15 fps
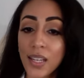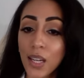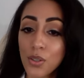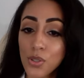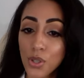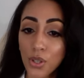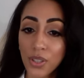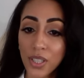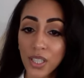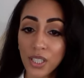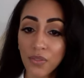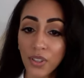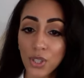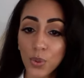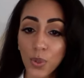Now, certain
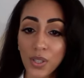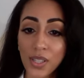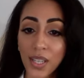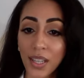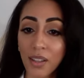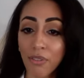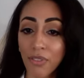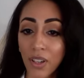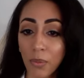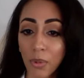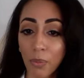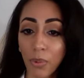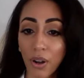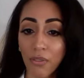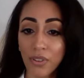individuals in the
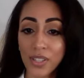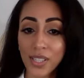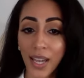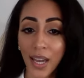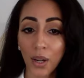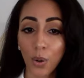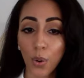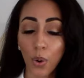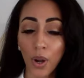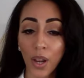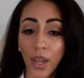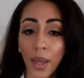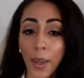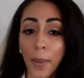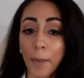family preference
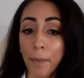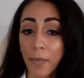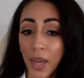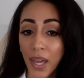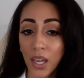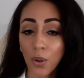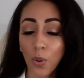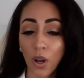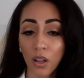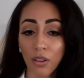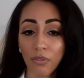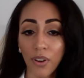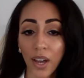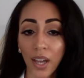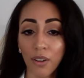category may
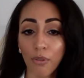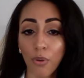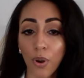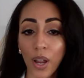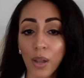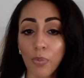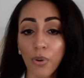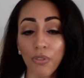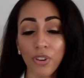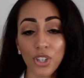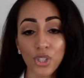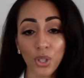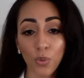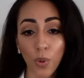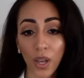qualify for a
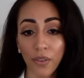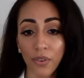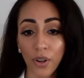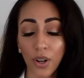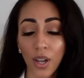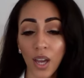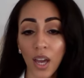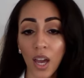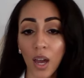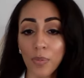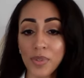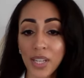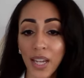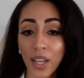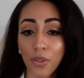provisional waiver
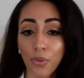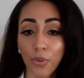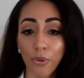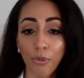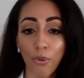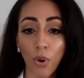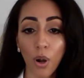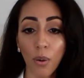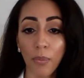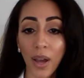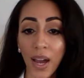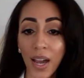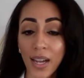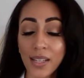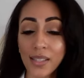obtained through Form
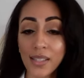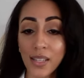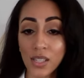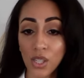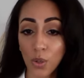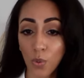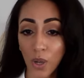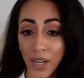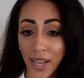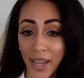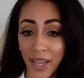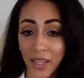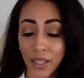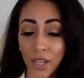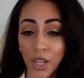
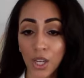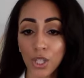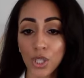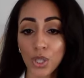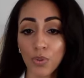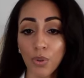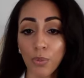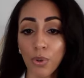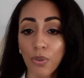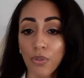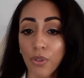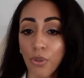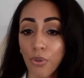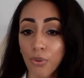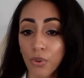I-601A to
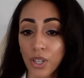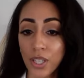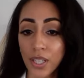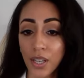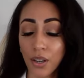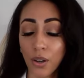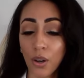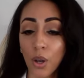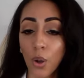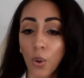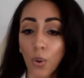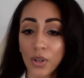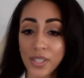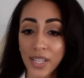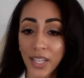remove the 3-year
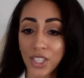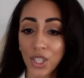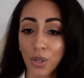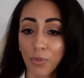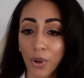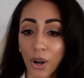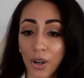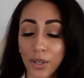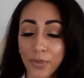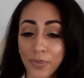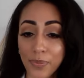or 10-year bar.